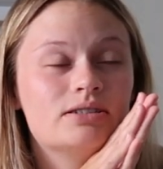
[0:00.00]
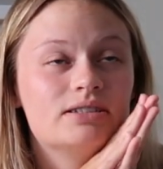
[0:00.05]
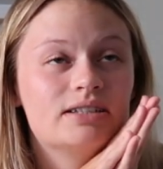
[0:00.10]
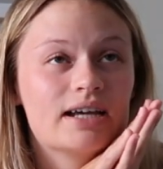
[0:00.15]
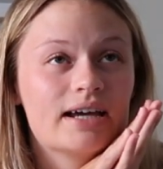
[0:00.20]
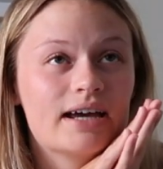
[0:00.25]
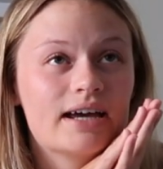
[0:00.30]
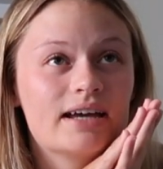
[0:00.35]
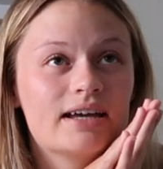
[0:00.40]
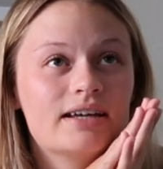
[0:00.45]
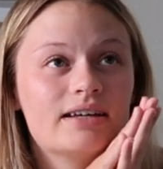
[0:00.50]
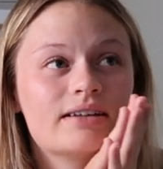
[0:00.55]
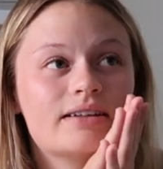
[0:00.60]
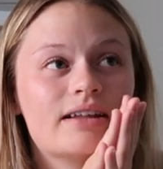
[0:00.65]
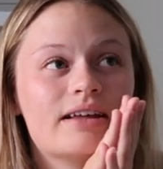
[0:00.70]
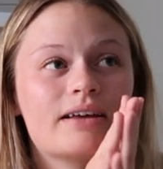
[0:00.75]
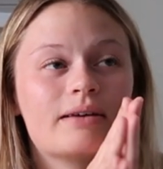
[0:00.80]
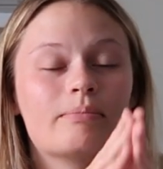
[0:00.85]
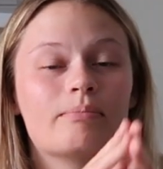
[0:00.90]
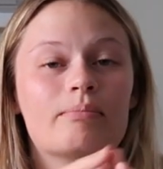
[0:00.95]
day
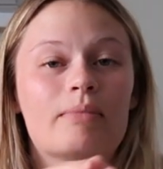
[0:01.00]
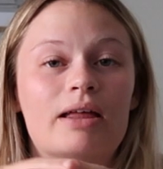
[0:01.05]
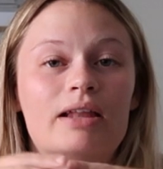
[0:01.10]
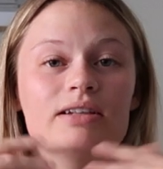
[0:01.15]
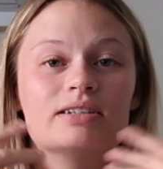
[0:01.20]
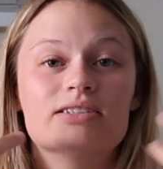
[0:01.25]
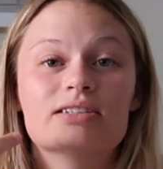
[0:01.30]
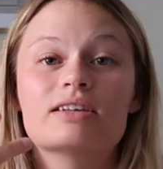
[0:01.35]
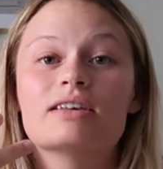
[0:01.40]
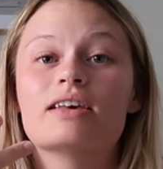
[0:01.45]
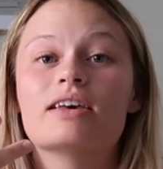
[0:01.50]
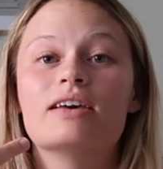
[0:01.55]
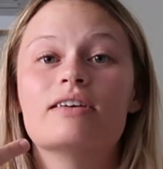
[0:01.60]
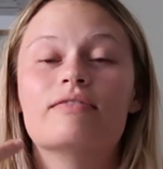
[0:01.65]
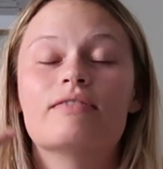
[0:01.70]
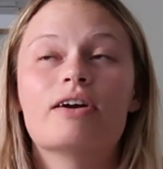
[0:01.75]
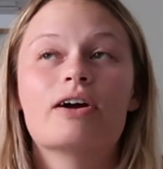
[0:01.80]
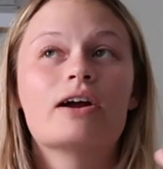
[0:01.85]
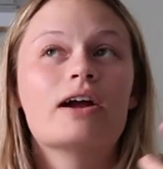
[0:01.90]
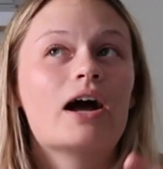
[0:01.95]
like mentally
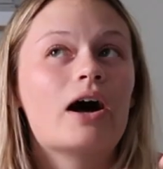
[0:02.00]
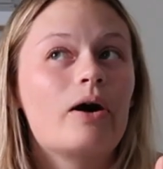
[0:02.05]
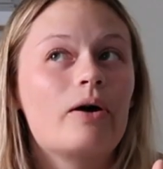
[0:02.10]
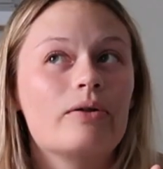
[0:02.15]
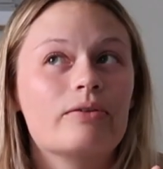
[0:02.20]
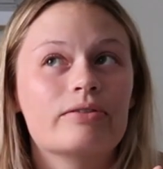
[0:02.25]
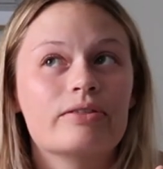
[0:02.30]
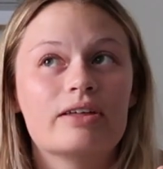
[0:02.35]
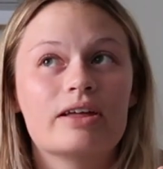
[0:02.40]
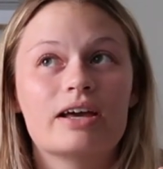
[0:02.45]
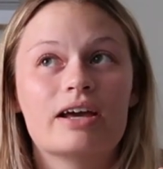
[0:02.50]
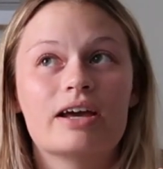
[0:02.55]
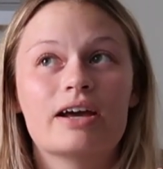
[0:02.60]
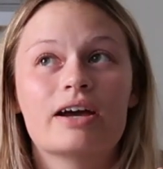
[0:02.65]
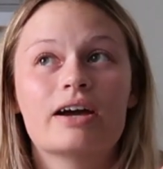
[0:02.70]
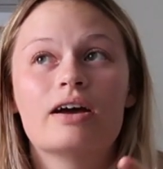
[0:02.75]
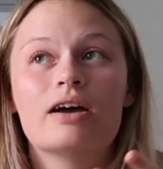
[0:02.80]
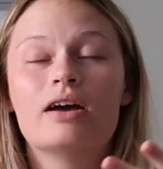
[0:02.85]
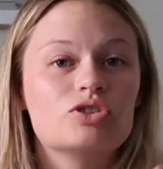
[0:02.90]
very healthy